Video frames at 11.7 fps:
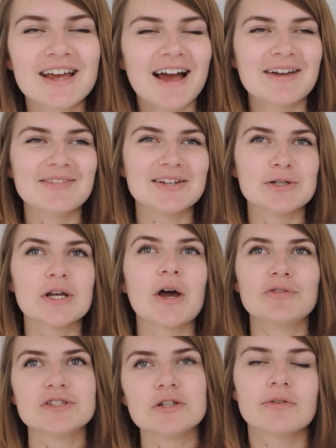I mean,
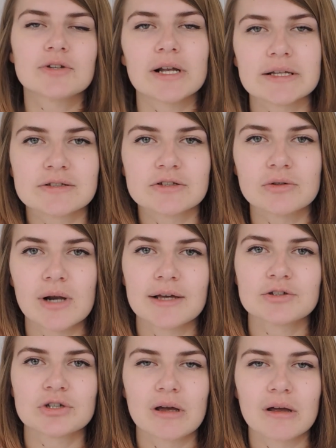obviously you have to listen to your
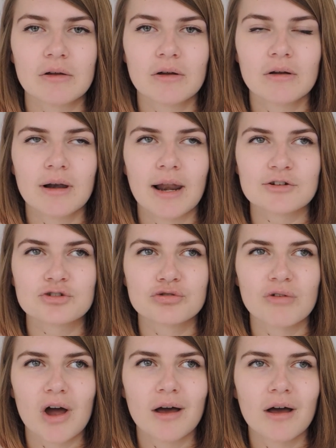lecturer.
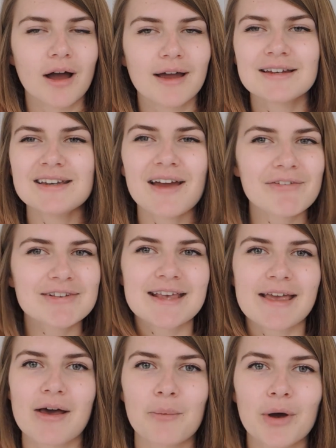I can never
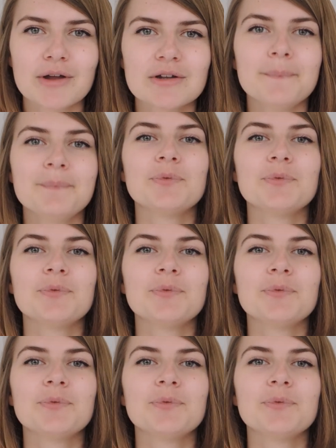say that word.